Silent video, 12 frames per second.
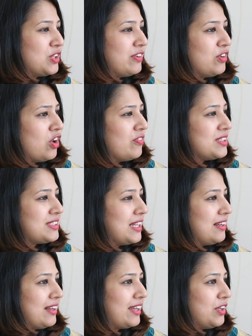they will always tell
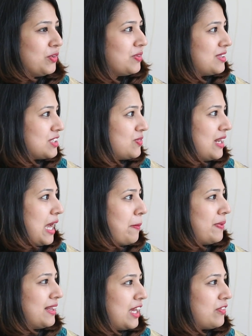like, this will
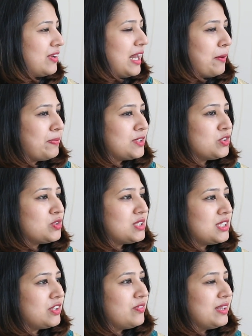happen, that will happen. So
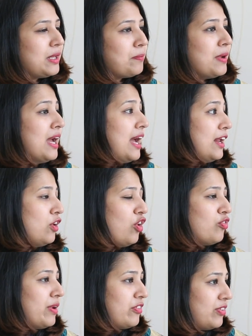sitting with them, a lot
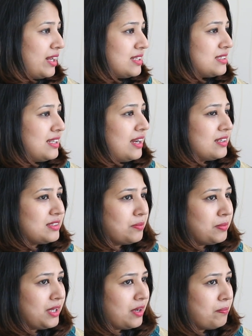of my friends, they are
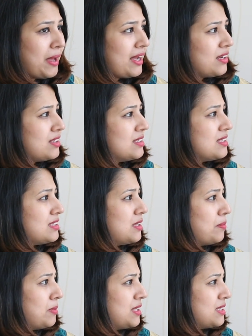somebody are bankers,
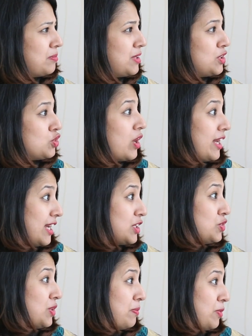somebody something. So I get
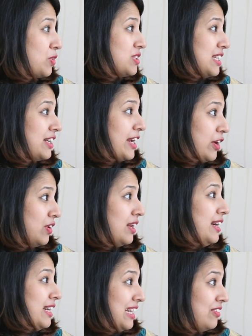to know because they
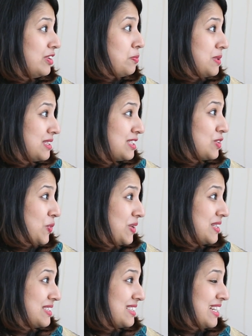regularly deal with business owners.